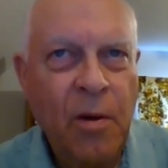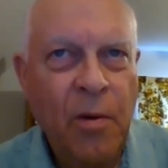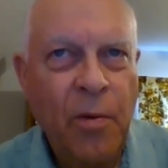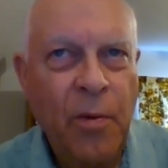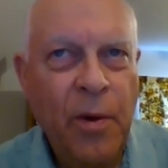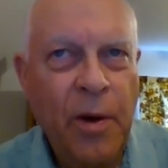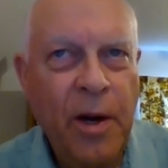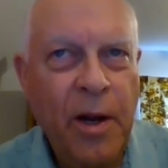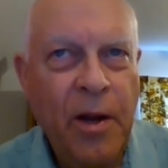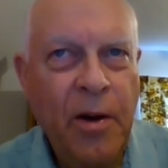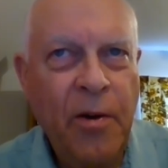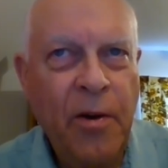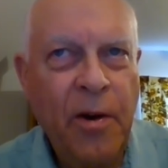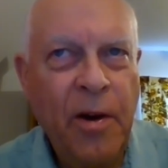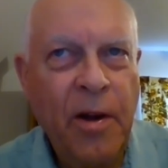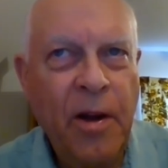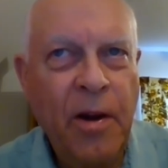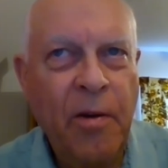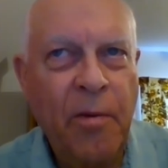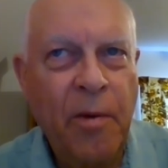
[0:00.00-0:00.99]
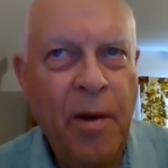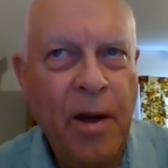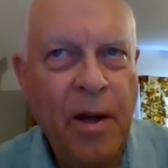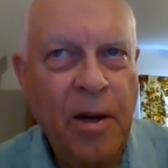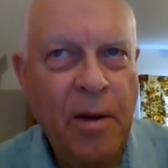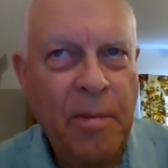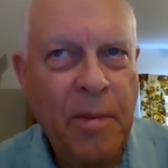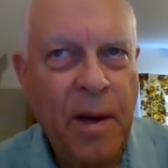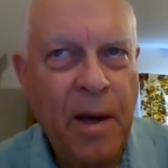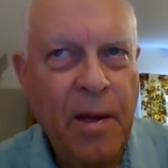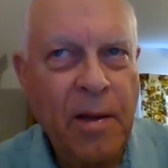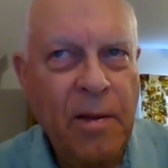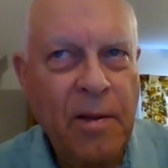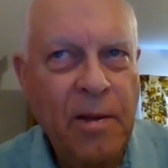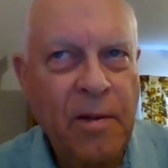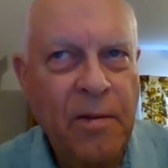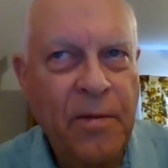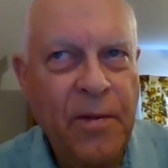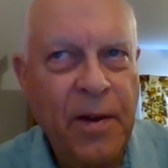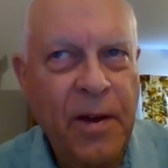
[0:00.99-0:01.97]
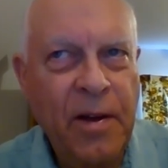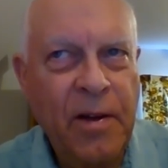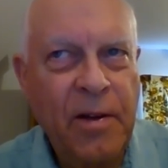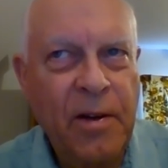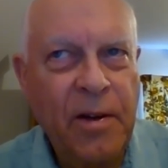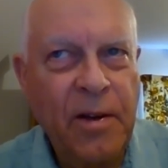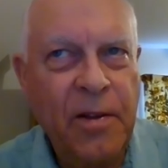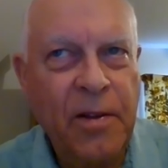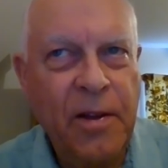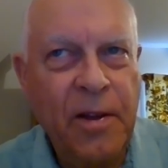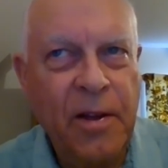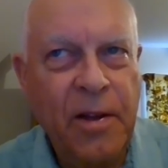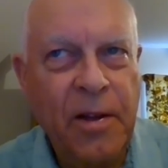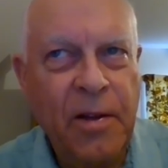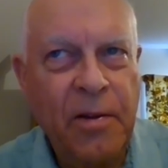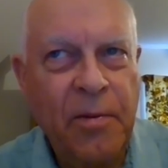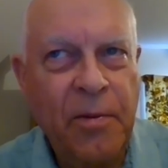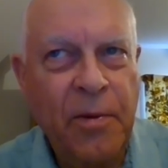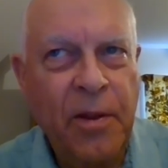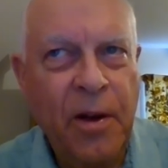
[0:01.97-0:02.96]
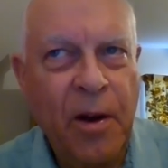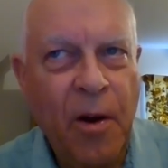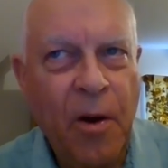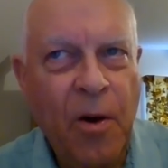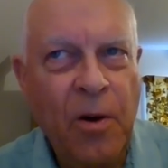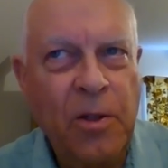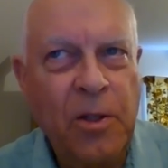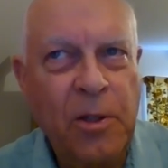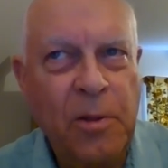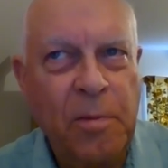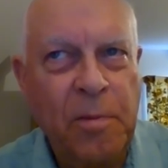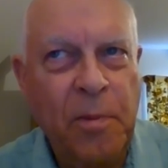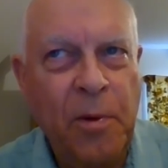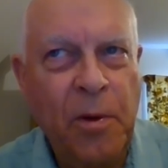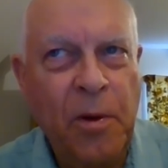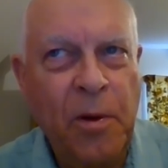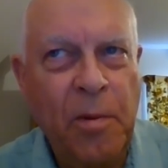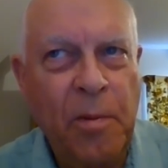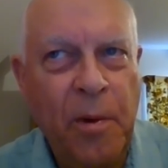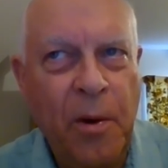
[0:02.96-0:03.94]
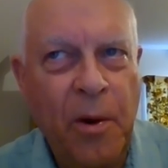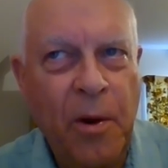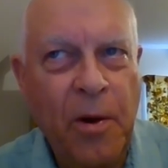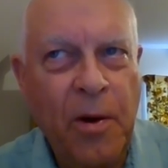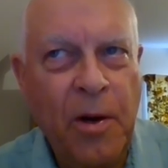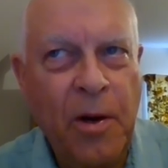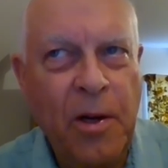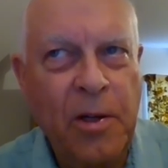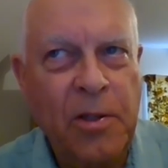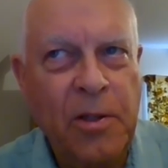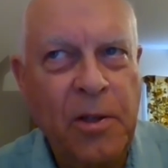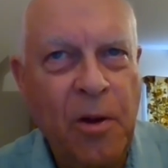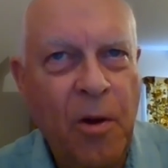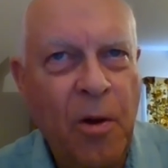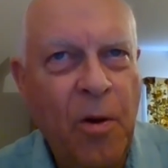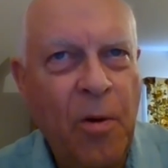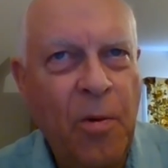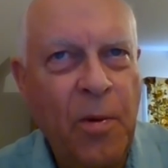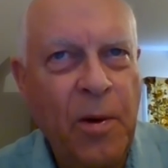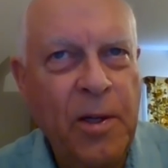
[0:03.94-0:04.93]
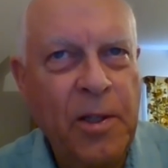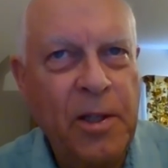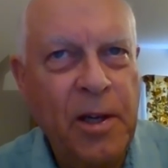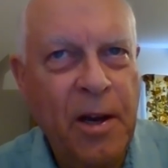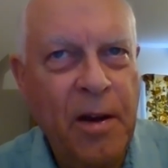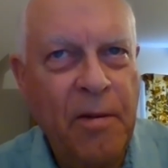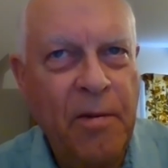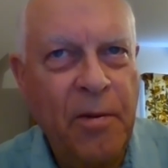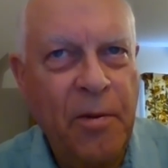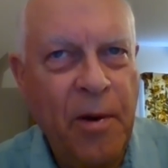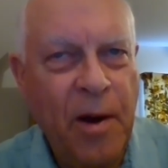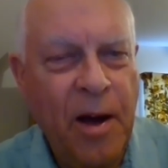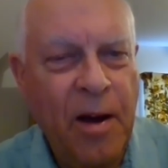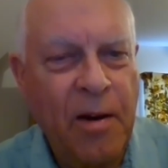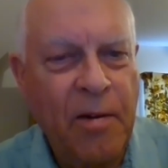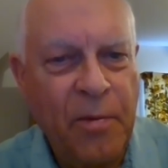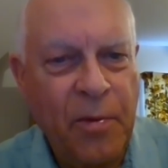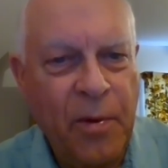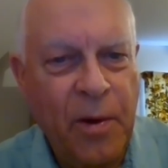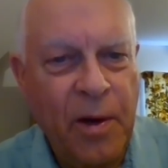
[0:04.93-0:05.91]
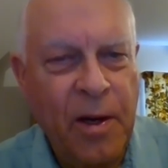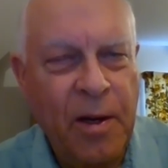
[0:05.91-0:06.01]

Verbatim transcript: When entering a roundabout, the vehicle the, with the largest bull bar doesn't always have the right of way.